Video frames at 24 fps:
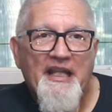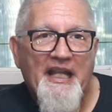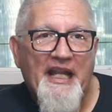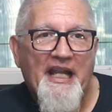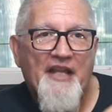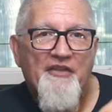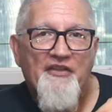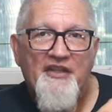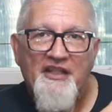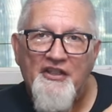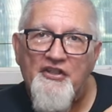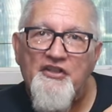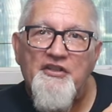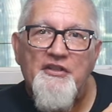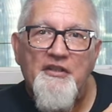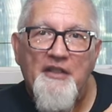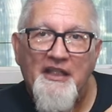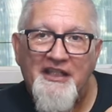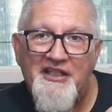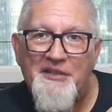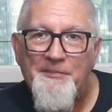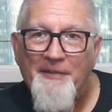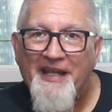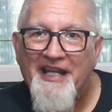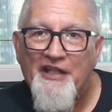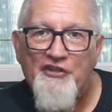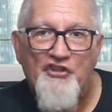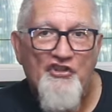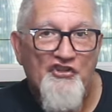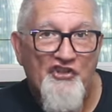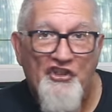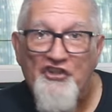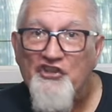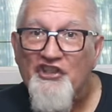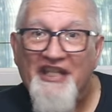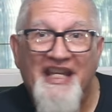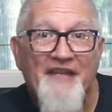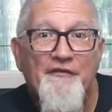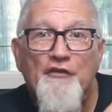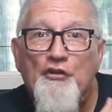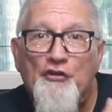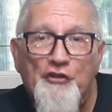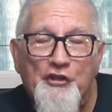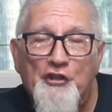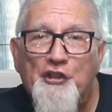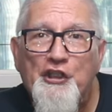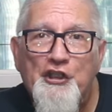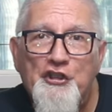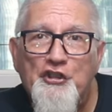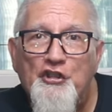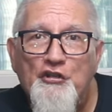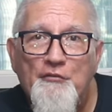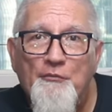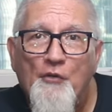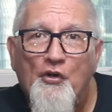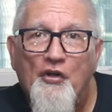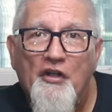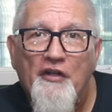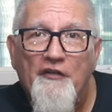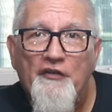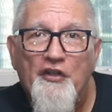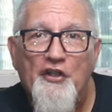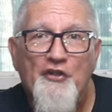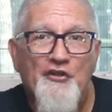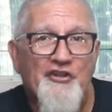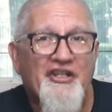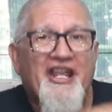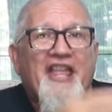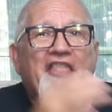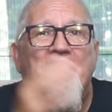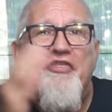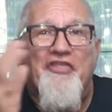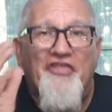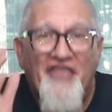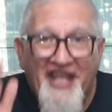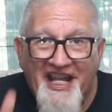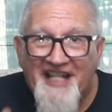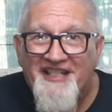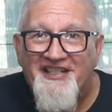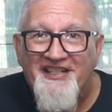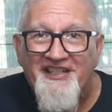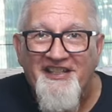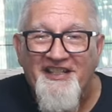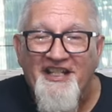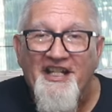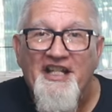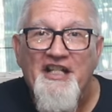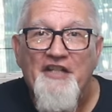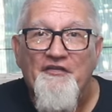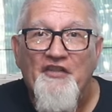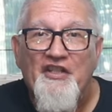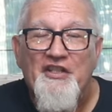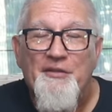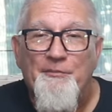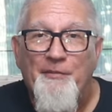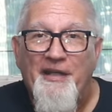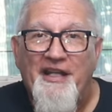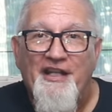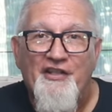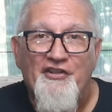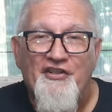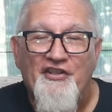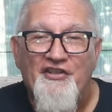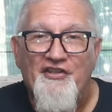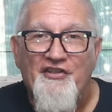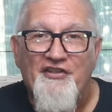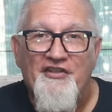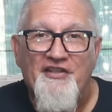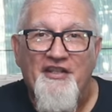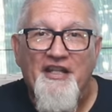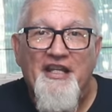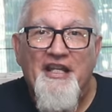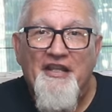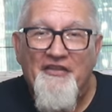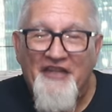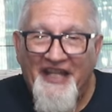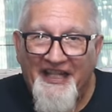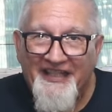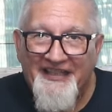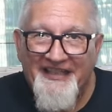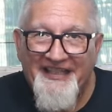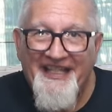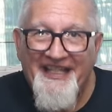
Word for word: And this expansion just gave you 32 more of those. That's the kind of expansions that